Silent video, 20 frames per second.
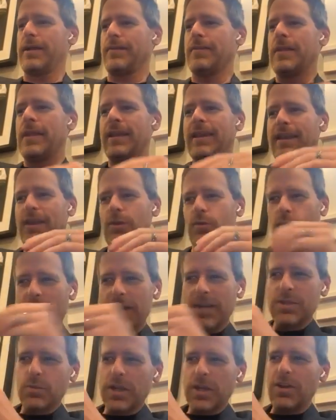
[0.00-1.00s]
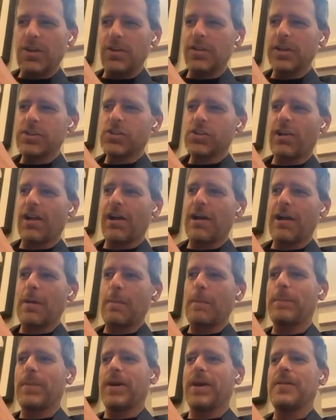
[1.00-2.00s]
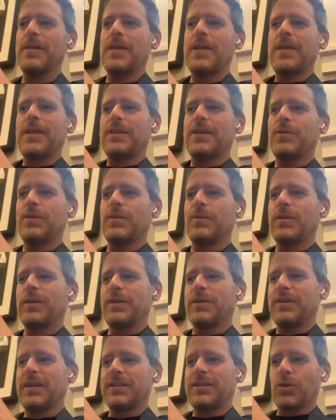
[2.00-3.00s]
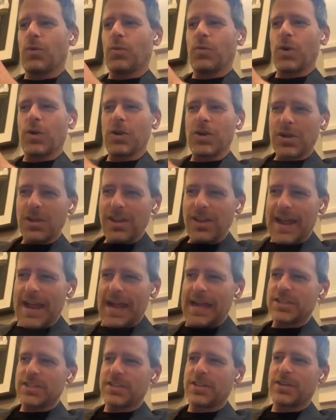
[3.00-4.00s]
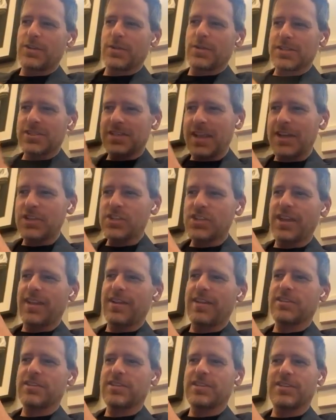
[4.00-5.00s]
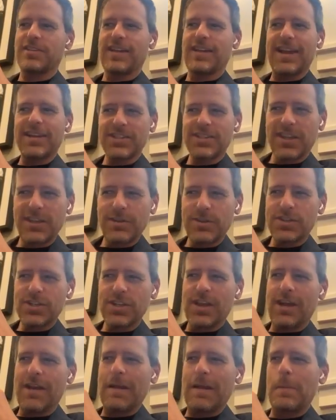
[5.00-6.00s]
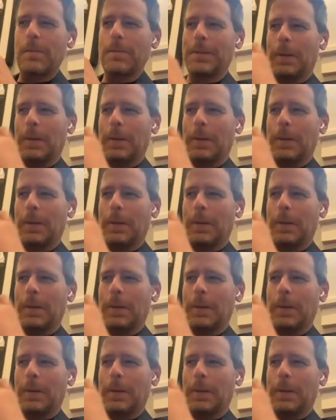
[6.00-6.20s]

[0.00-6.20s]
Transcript: And in Redis, we call it a job, but it's a worker class, and then you instantiate it to execute a job.